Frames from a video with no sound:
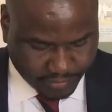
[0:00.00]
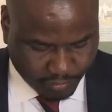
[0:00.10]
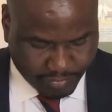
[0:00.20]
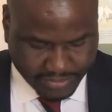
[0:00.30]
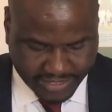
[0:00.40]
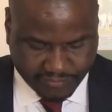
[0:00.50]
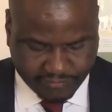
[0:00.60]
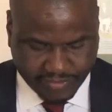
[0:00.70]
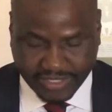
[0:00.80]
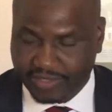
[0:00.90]
will be
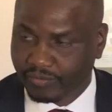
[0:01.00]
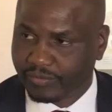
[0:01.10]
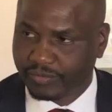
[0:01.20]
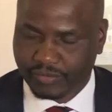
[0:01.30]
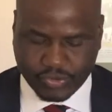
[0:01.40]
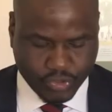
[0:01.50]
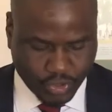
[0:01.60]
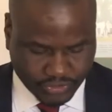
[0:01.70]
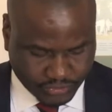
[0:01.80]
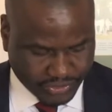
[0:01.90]
debt-free and will
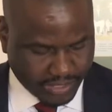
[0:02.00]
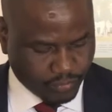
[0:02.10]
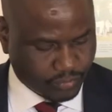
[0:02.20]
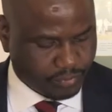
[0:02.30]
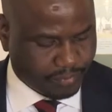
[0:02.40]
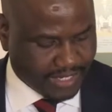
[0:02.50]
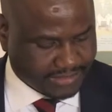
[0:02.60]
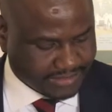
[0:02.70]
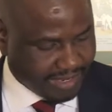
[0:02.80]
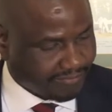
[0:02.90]
not struggle to pay
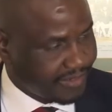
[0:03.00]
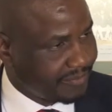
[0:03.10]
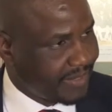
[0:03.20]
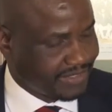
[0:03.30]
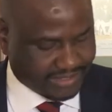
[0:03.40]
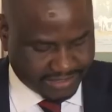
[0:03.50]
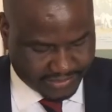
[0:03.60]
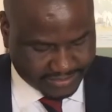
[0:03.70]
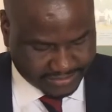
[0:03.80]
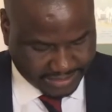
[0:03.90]
staff and pay
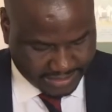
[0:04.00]
salaries,